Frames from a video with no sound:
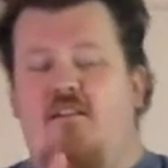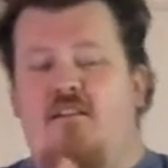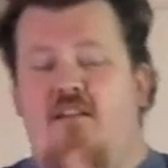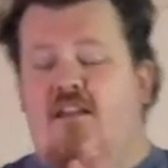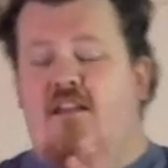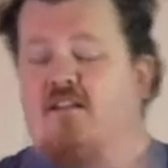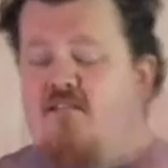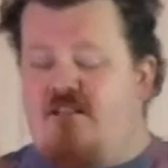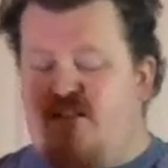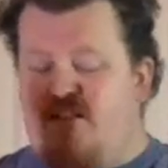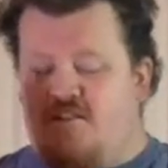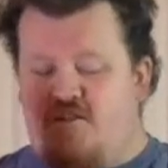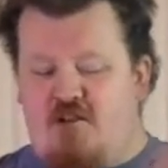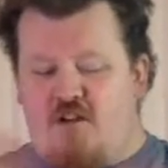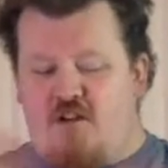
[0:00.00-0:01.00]
here, let's
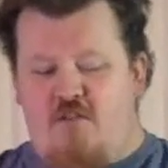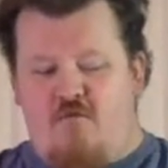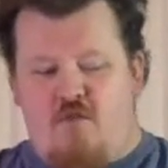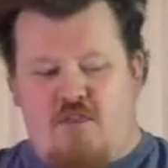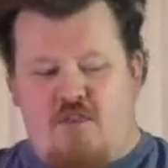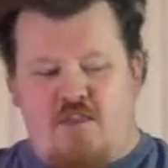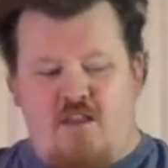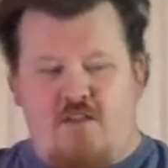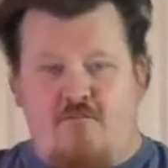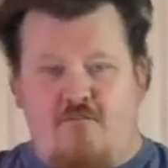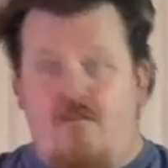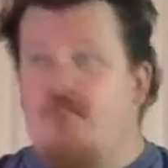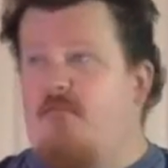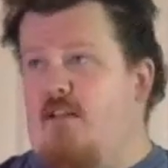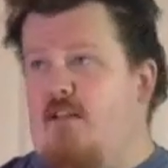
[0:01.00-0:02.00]
start off with a
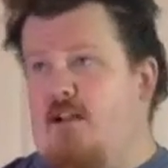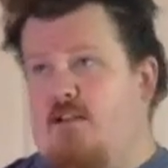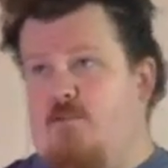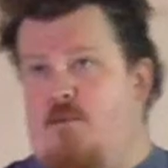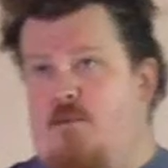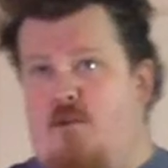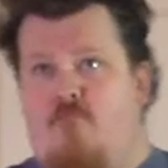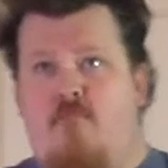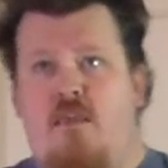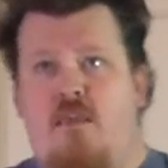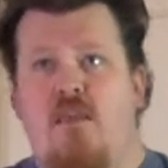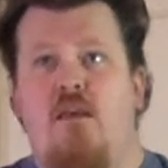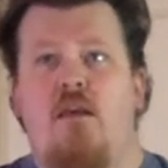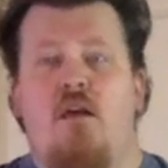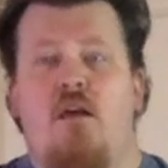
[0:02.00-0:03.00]
fun fact about
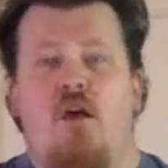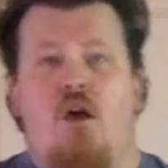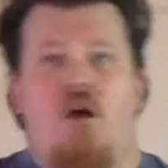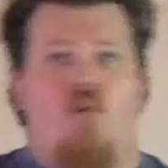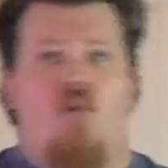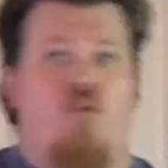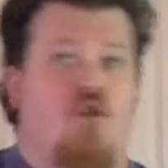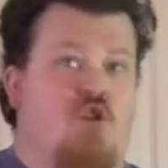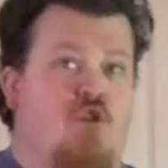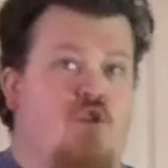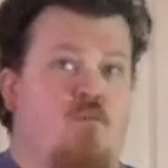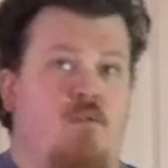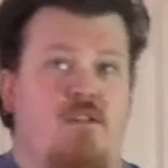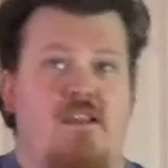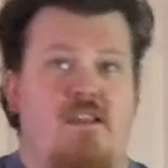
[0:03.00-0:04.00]
me. Would you
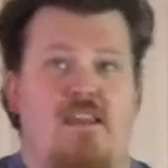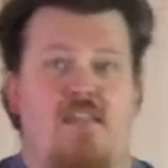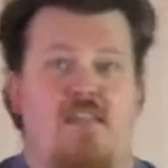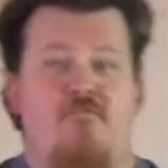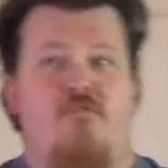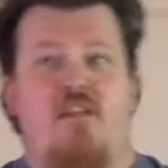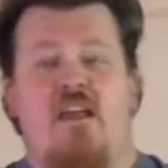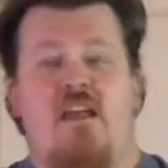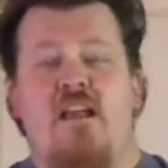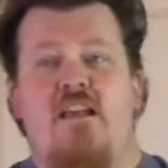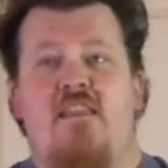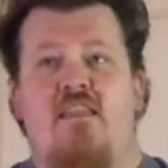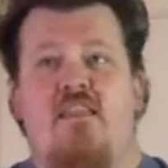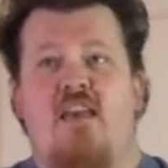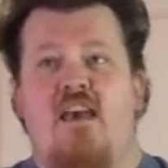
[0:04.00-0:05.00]
believe
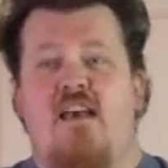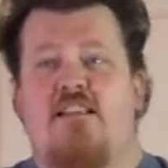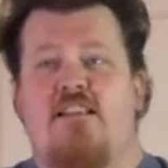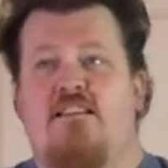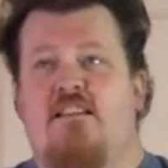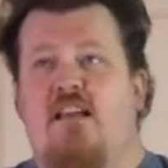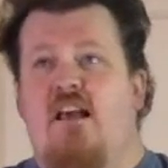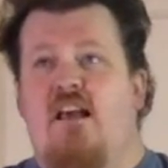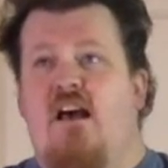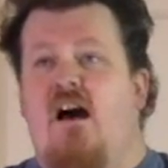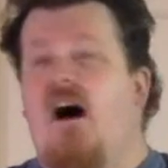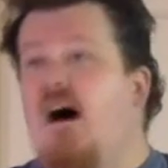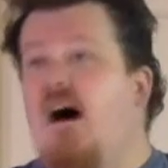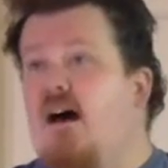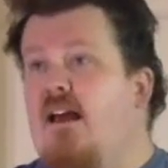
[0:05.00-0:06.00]
that
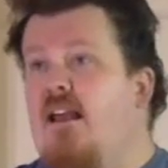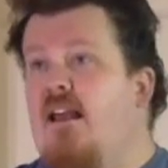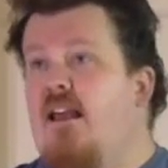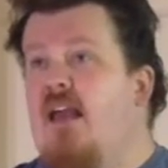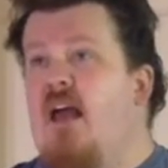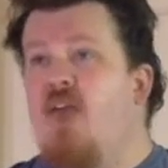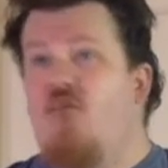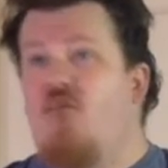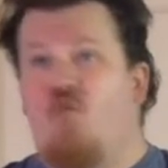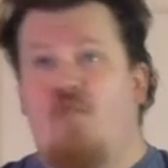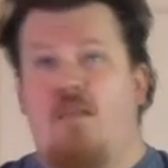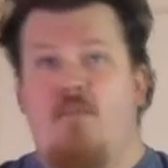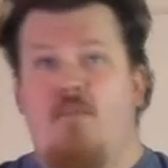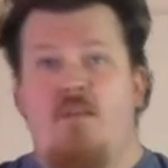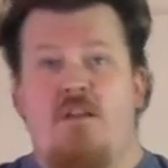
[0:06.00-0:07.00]
I have
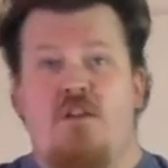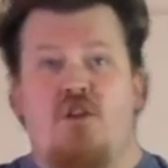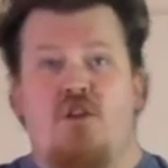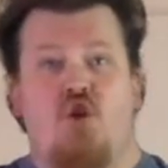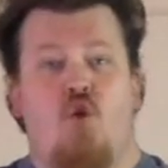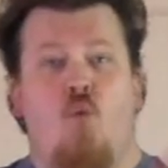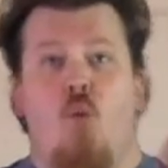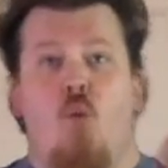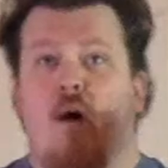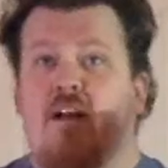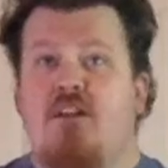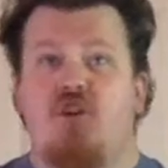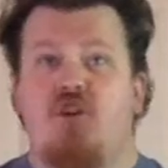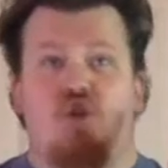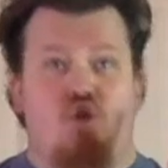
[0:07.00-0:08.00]
only been to
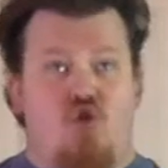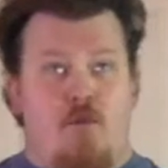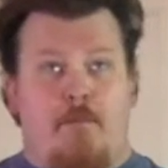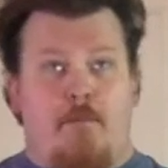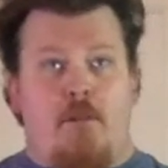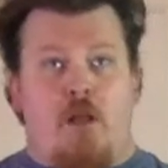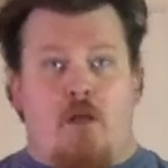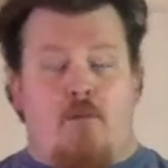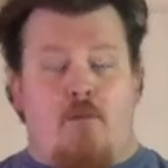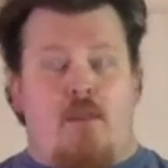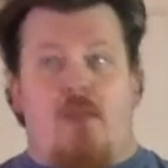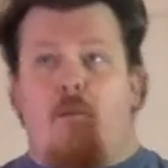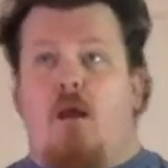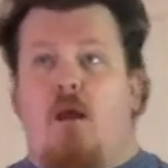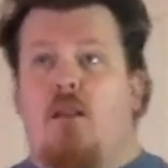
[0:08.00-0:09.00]
one strip club in
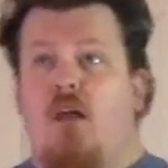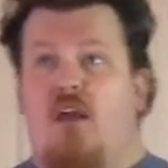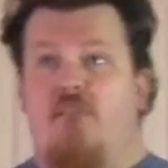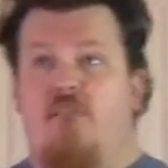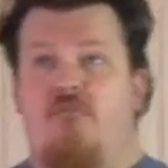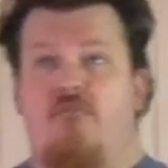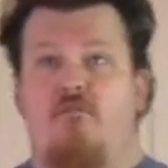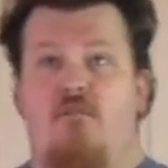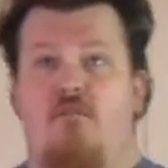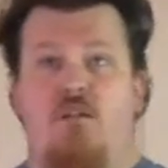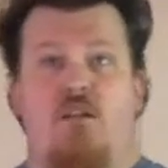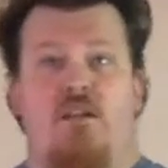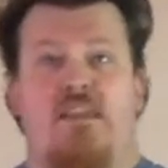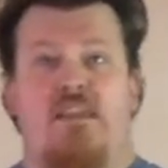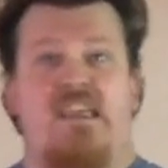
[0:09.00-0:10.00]
my life?
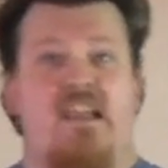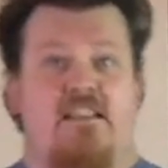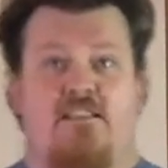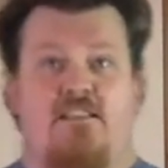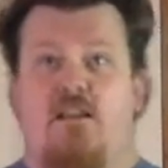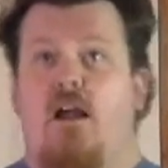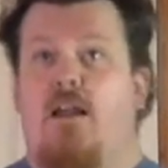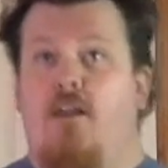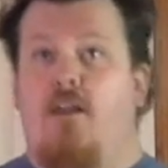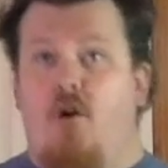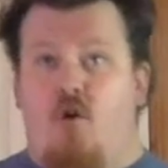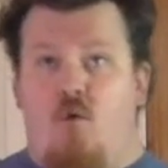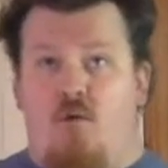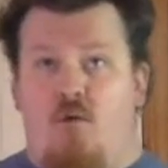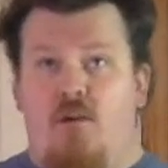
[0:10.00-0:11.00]
Yes, I
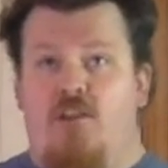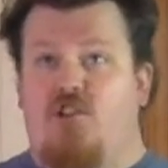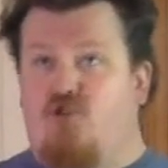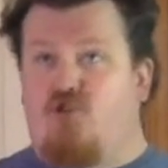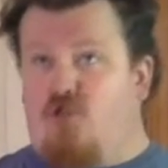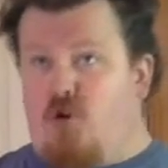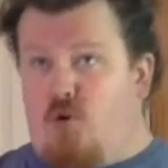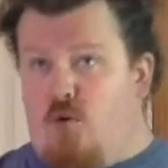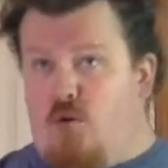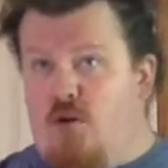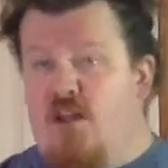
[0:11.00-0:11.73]
know. It's true.